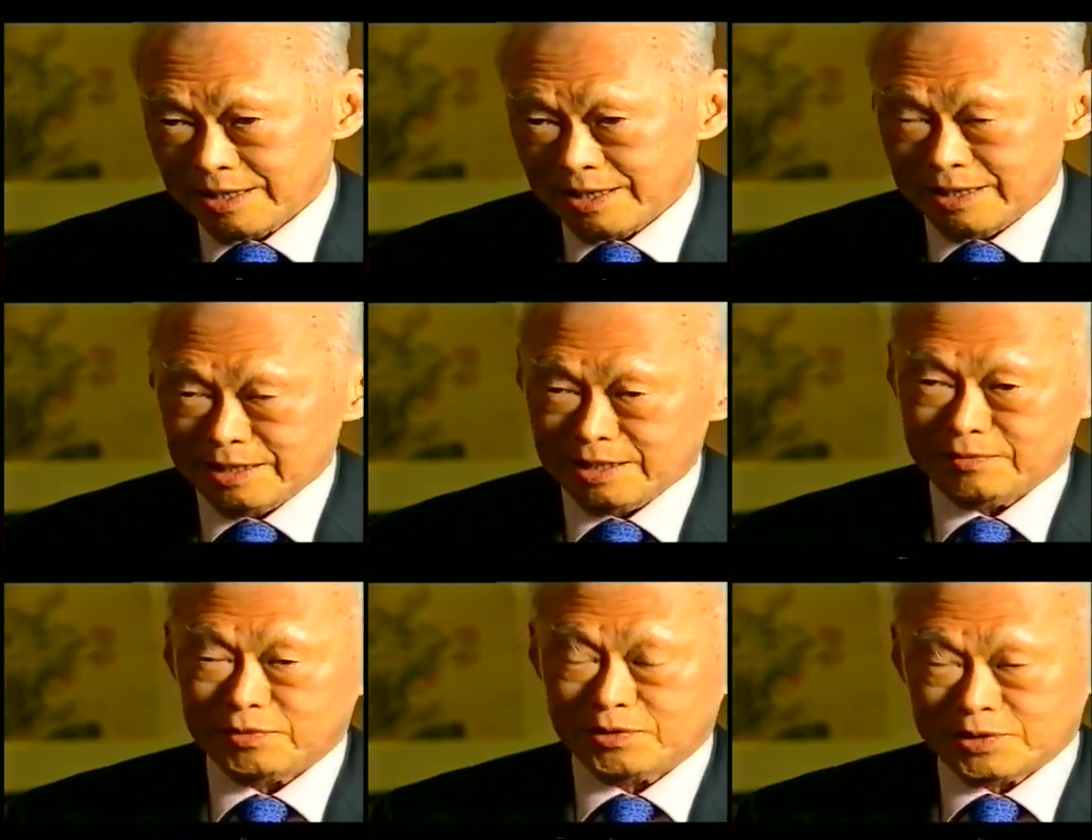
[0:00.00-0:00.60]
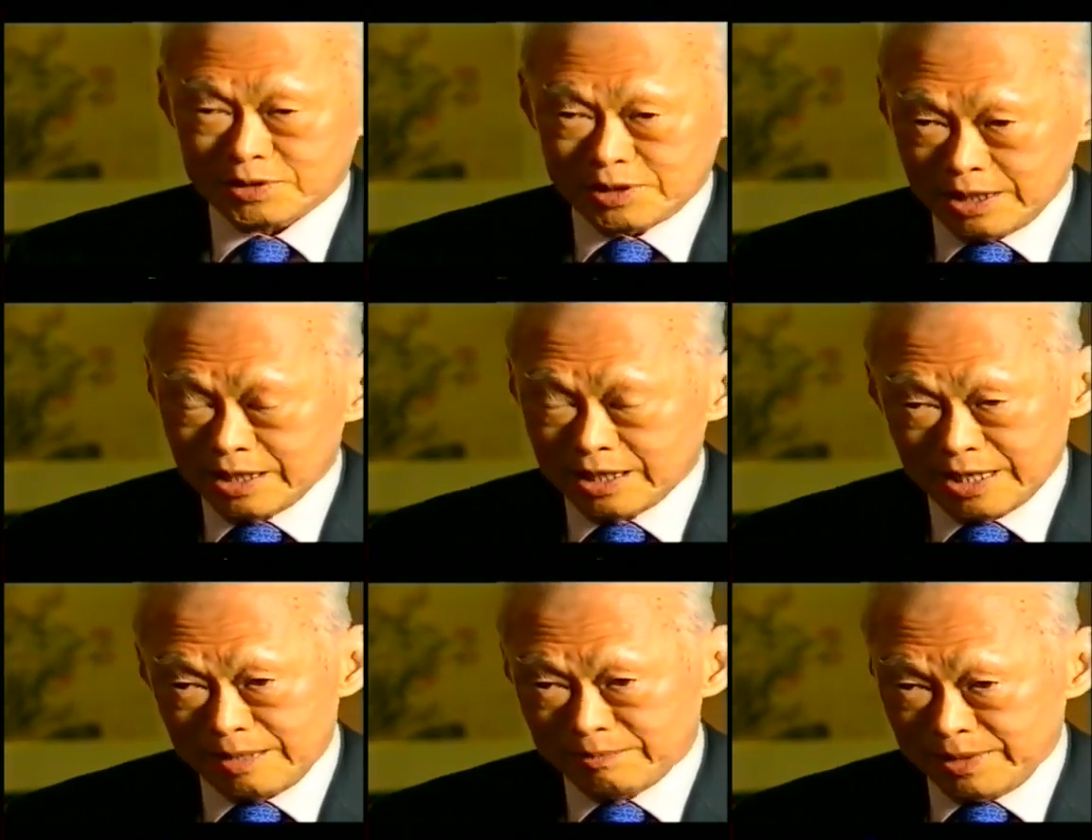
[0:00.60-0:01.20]
And if you still
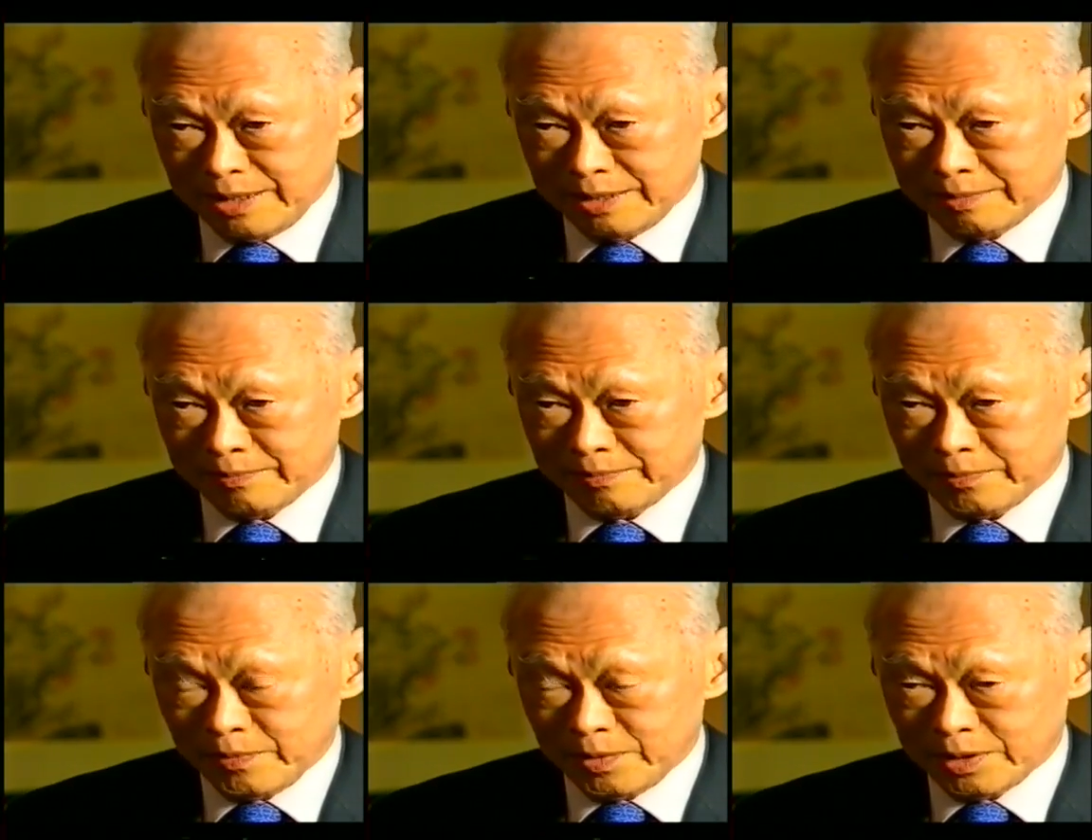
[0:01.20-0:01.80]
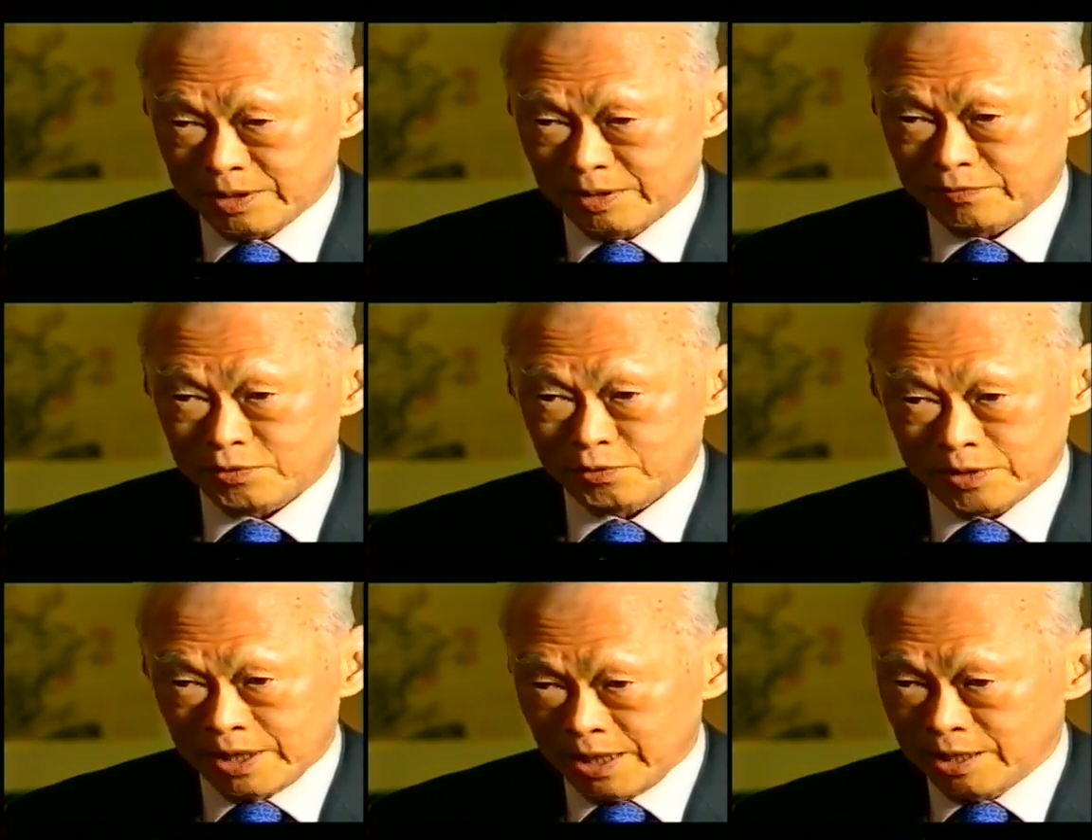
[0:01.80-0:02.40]
come in with a
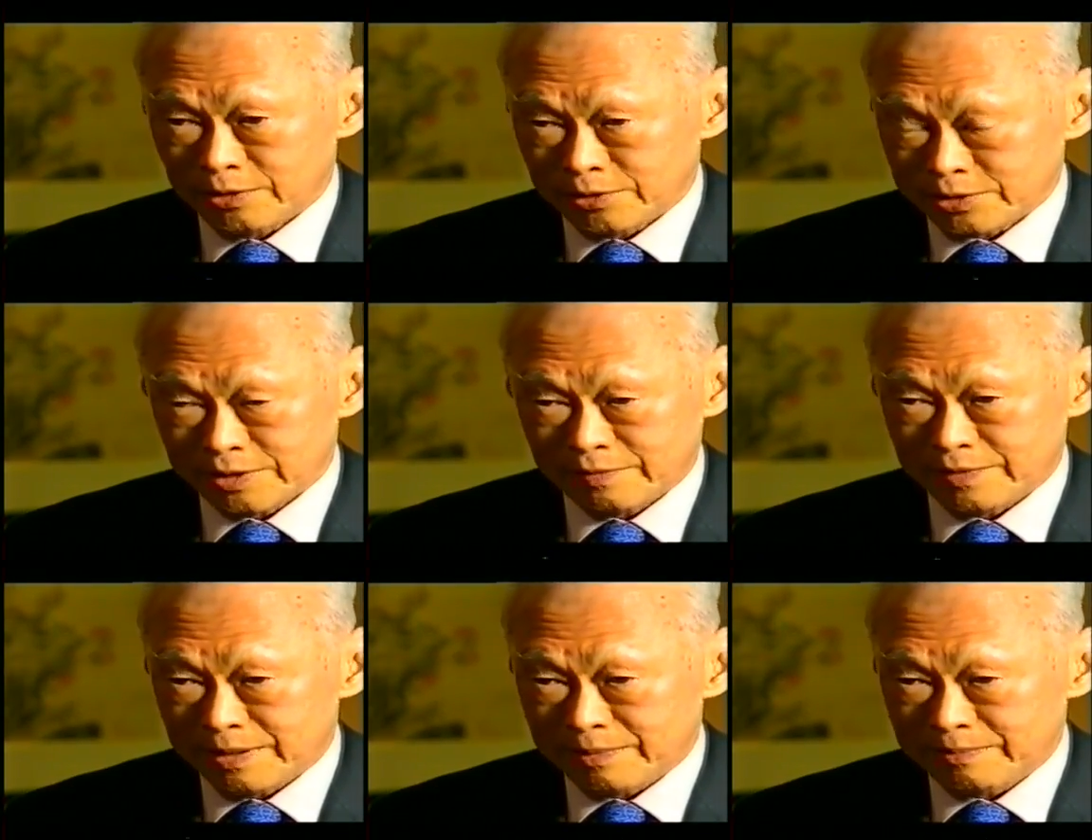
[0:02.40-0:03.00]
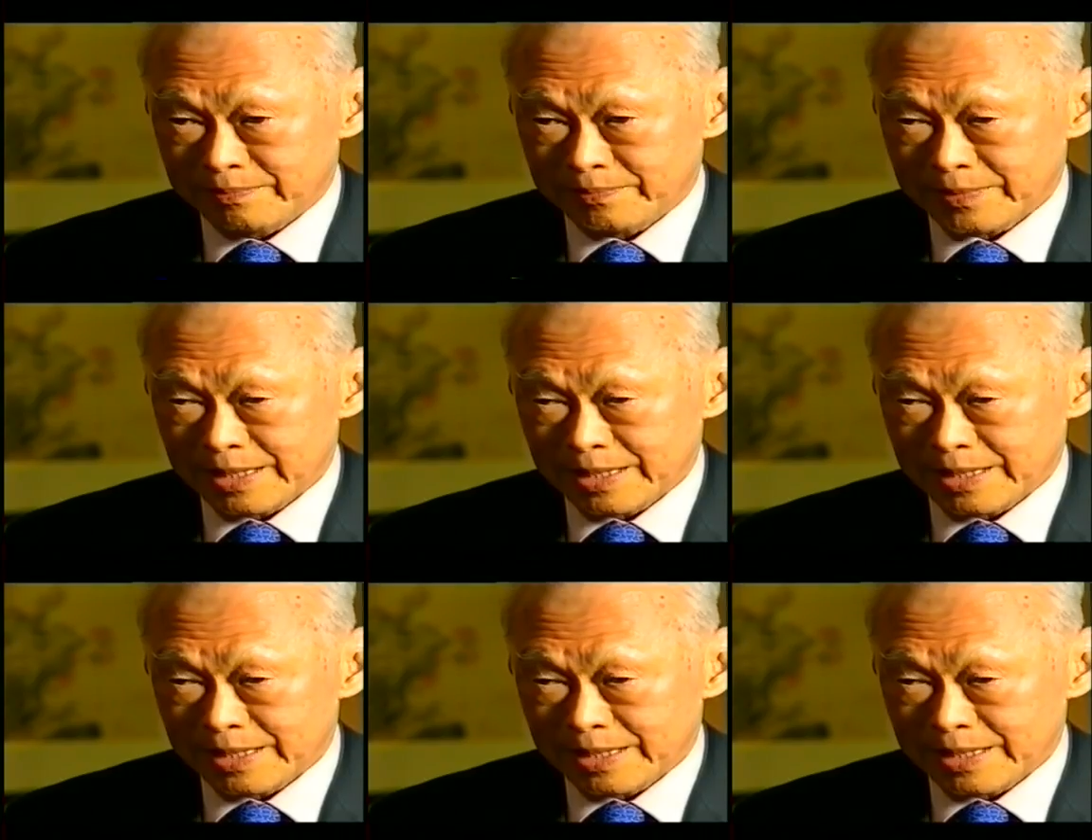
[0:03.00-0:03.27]
few kilos of them,